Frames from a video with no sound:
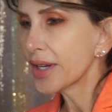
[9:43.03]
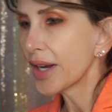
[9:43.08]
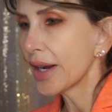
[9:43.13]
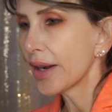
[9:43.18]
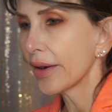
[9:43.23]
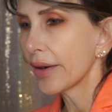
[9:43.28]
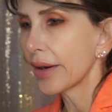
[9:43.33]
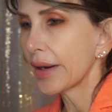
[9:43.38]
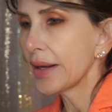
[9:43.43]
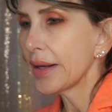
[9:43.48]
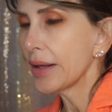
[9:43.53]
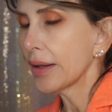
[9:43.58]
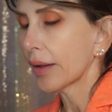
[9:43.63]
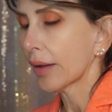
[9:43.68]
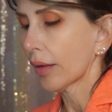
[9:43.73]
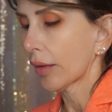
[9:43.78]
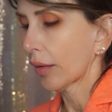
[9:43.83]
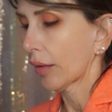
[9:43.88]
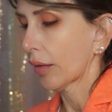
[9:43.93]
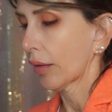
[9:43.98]
Terry.
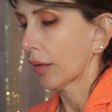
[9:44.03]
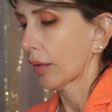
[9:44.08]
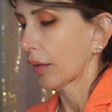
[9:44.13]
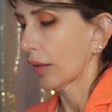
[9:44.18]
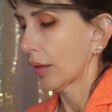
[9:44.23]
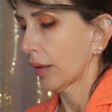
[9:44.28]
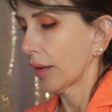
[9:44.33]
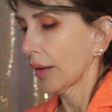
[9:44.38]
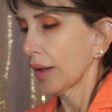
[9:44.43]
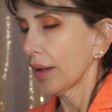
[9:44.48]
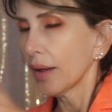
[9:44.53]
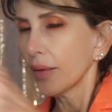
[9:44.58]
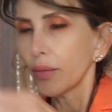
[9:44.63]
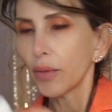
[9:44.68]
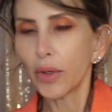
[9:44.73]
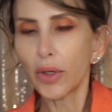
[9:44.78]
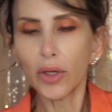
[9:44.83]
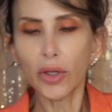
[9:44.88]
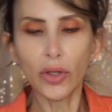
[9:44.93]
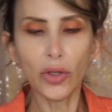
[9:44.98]
I'm
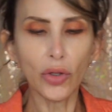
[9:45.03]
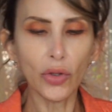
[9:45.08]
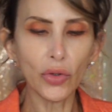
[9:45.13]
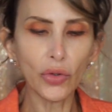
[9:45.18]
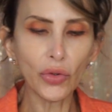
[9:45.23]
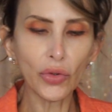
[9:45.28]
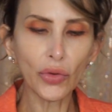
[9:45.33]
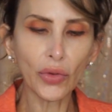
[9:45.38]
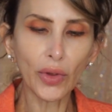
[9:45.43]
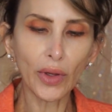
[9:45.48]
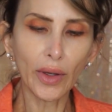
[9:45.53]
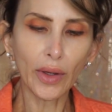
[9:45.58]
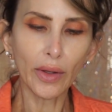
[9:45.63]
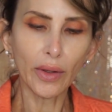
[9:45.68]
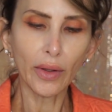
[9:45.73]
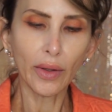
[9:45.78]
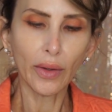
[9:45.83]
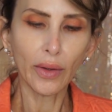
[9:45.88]
going to use the